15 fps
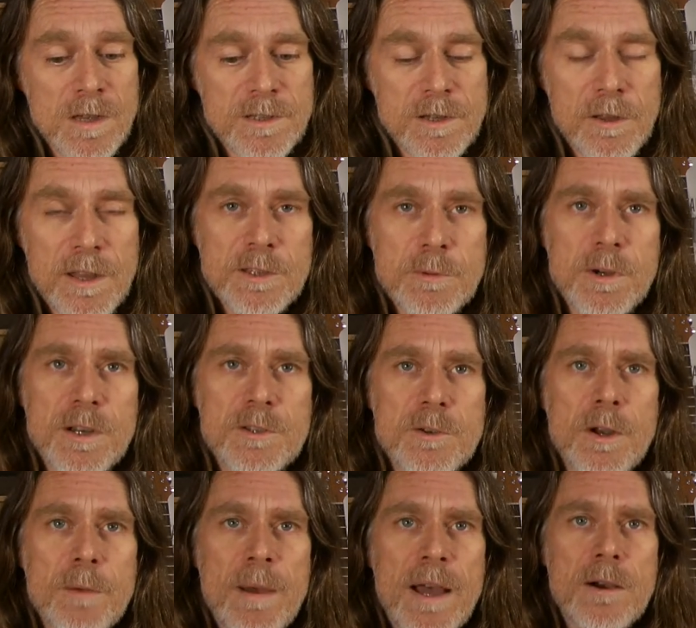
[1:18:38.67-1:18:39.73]
So that's what it's
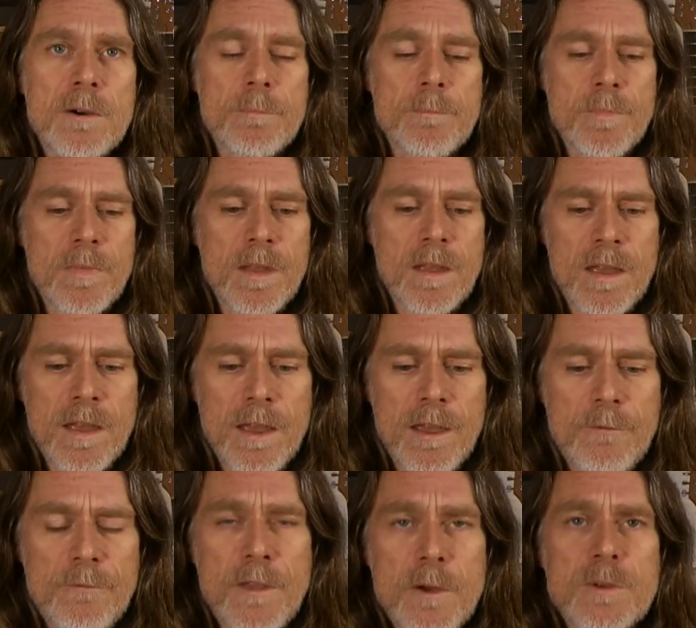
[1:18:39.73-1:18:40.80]
all about.
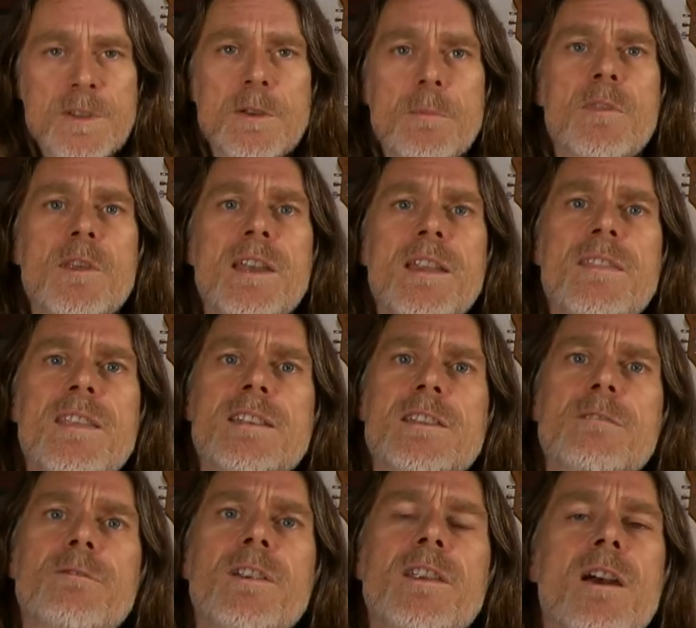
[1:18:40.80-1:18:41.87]
If there was something in
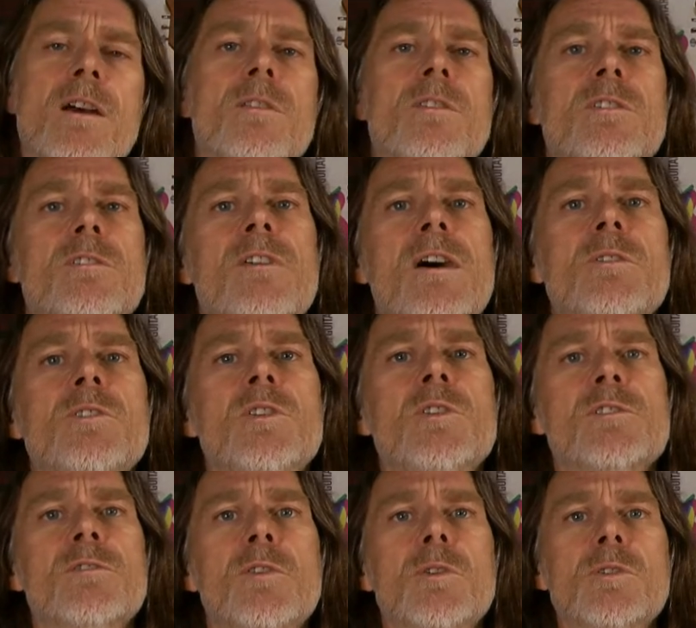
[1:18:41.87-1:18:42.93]
this video that you found
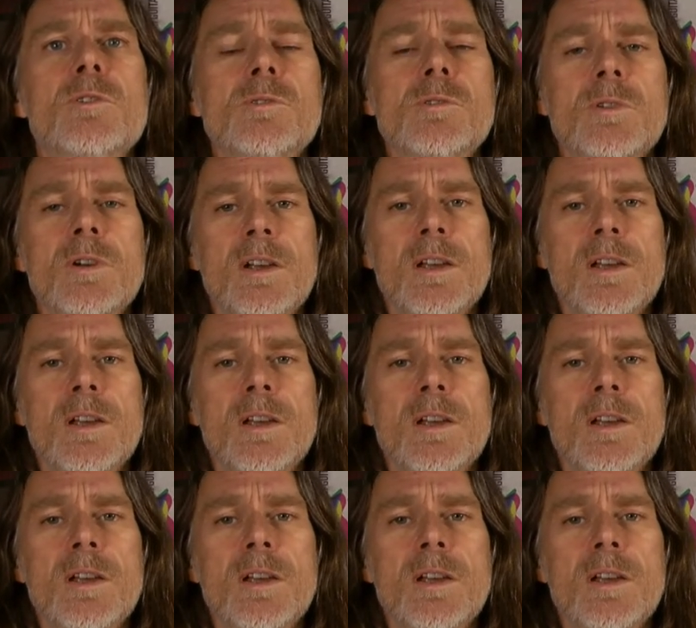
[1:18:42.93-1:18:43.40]
useful,